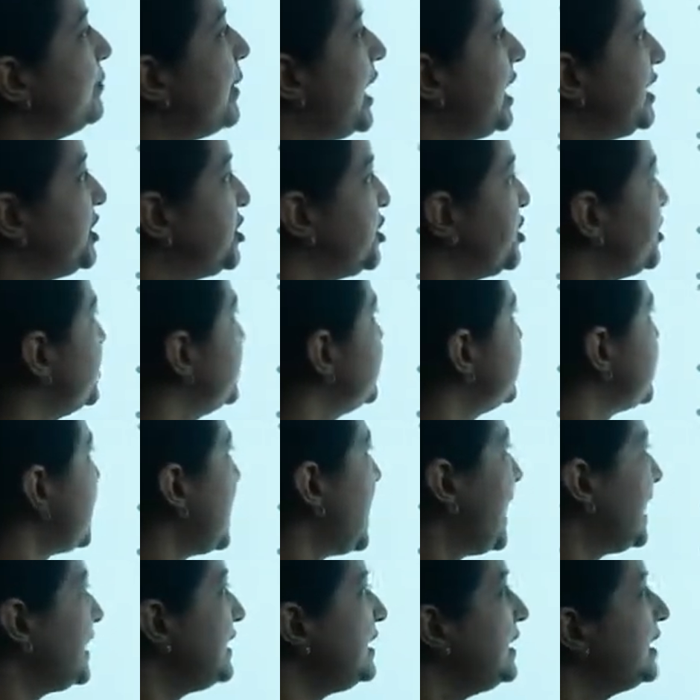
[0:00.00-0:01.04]
Martians
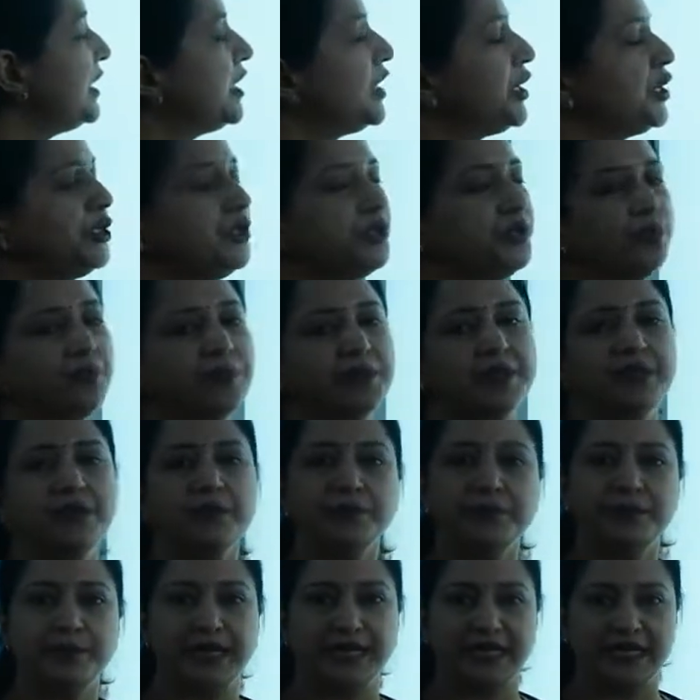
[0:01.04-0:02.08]
and
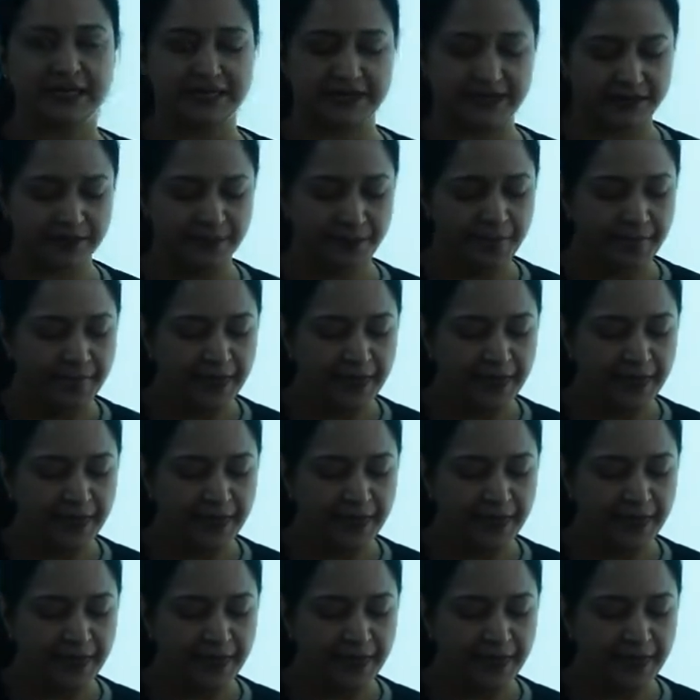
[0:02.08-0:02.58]
human beings.